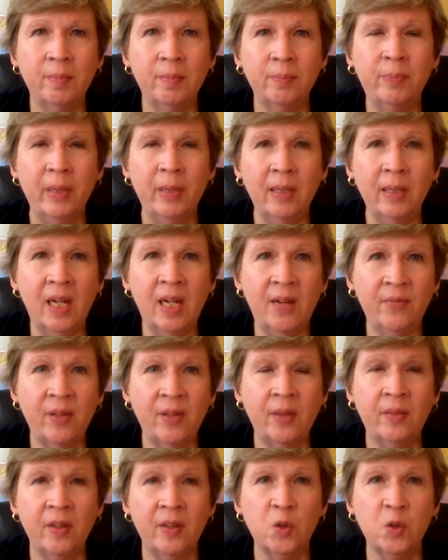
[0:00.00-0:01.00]
believe
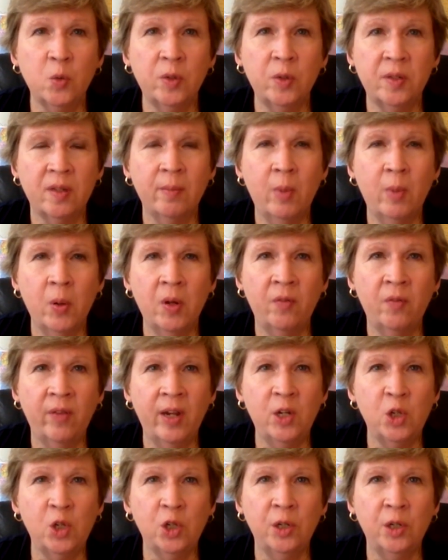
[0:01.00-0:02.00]
that this was the
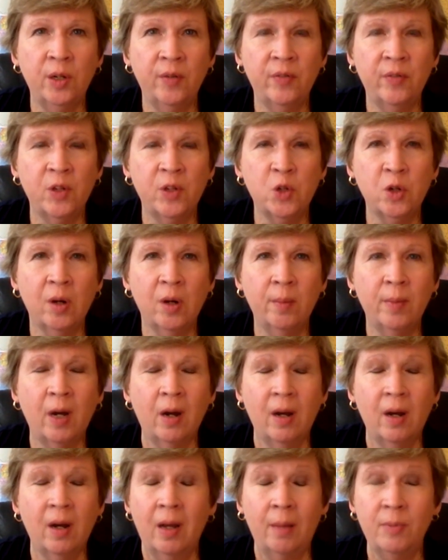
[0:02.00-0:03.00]
motivation of the Trump, or,
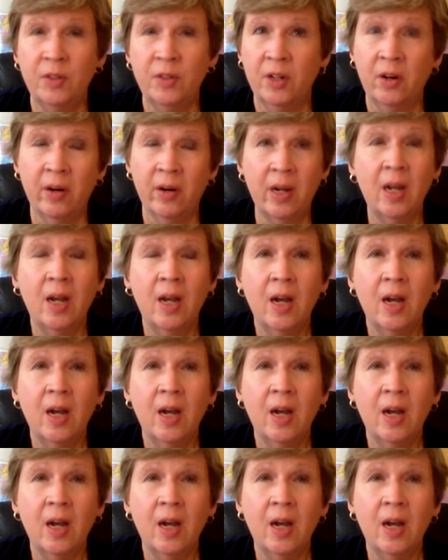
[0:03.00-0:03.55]
uh, I'm sorry,